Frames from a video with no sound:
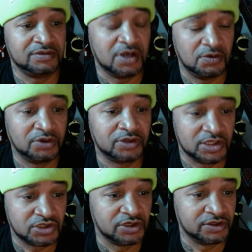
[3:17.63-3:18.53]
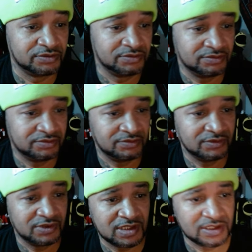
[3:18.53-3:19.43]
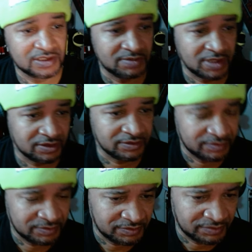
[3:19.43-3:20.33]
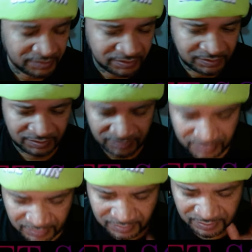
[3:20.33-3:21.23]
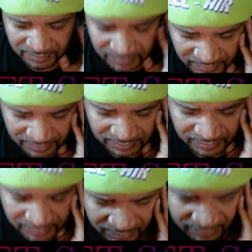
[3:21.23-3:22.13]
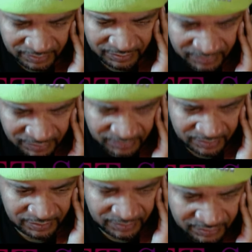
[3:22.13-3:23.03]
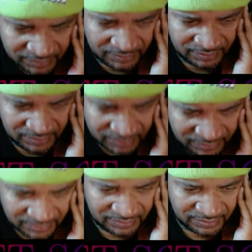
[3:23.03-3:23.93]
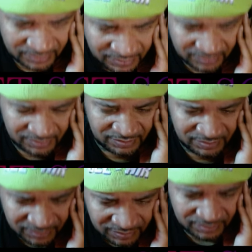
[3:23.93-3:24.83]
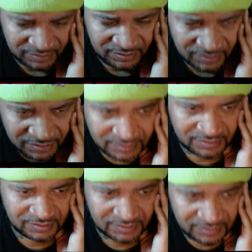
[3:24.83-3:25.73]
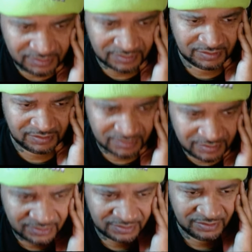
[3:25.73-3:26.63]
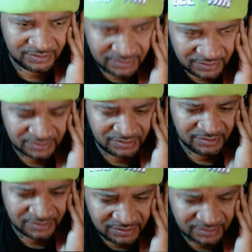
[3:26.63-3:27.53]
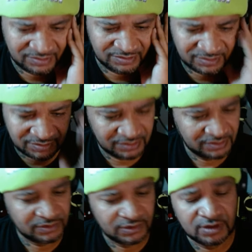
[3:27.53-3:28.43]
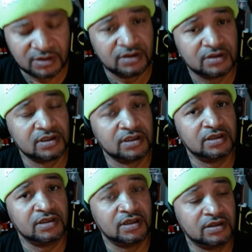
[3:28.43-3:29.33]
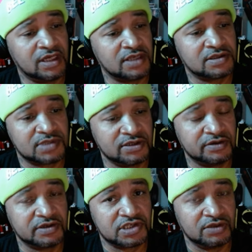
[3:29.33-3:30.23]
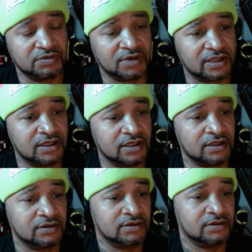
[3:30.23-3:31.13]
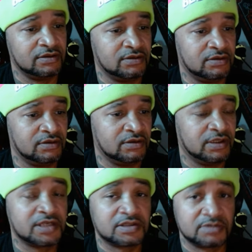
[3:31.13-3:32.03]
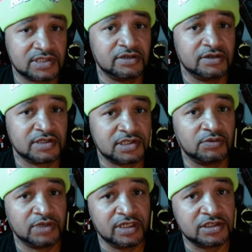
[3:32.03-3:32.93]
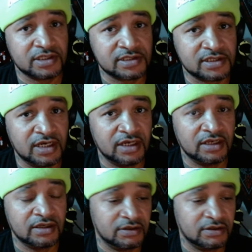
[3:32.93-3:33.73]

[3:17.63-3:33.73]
I want that shirt. I'm off myself, I get depression. Face goes blank, no expression. Dealing with some demons, they aggressive. Looking at the gun, I'm the dresser. Got a question, would these thoughts stop if I press it? I don't really want. See, that's some serious shit right there. That's some serious shit. What he just said,